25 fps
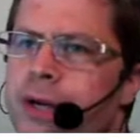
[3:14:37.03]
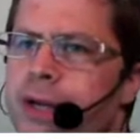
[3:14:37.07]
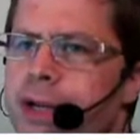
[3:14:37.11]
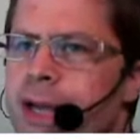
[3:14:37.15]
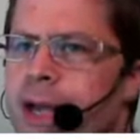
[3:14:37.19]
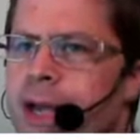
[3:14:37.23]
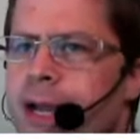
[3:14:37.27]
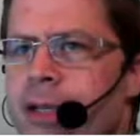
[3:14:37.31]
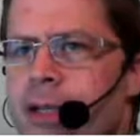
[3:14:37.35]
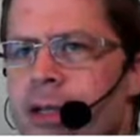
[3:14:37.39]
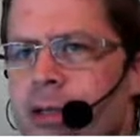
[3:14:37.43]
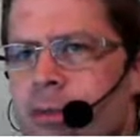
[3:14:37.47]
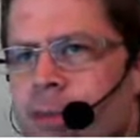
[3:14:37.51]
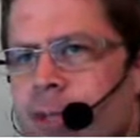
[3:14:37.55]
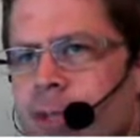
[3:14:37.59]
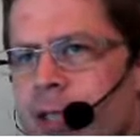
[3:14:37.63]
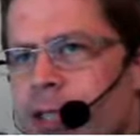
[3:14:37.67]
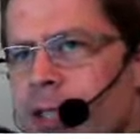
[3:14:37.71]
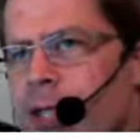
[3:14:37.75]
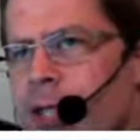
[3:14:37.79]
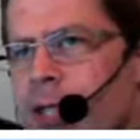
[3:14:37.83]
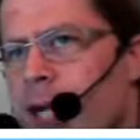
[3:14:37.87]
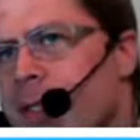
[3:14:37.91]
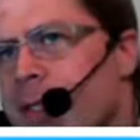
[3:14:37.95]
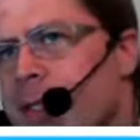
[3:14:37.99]
you'd
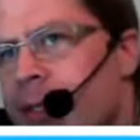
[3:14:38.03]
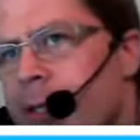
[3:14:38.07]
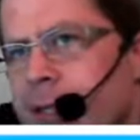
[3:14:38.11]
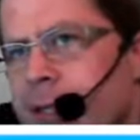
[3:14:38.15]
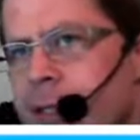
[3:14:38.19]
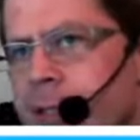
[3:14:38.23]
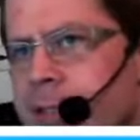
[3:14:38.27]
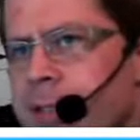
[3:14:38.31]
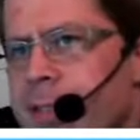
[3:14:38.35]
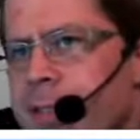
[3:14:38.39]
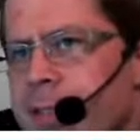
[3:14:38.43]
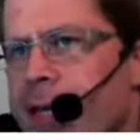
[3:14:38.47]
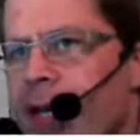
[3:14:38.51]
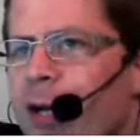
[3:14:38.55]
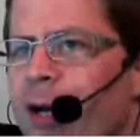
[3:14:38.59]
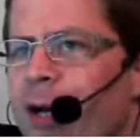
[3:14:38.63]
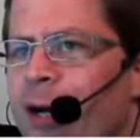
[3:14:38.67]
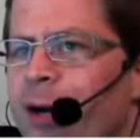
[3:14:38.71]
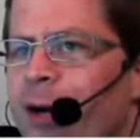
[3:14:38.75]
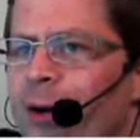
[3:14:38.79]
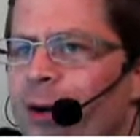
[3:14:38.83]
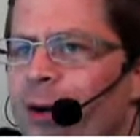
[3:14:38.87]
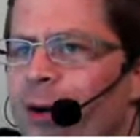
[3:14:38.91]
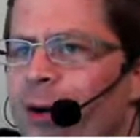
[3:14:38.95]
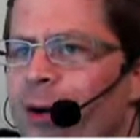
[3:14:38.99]
be chasing its
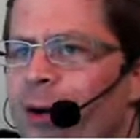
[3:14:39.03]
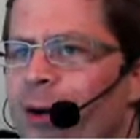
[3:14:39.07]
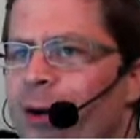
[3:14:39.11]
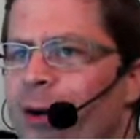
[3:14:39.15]
tail.